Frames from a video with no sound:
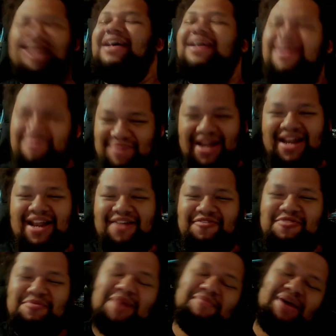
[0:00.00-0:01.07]
But enough
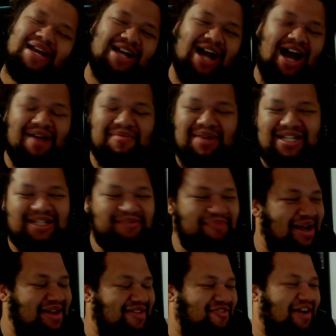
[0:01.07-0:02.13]
about my
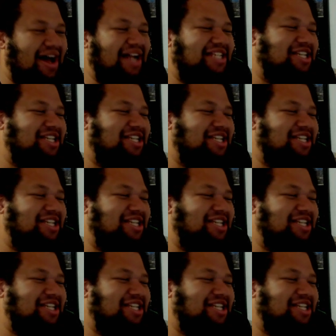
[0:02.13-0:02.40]
thoughts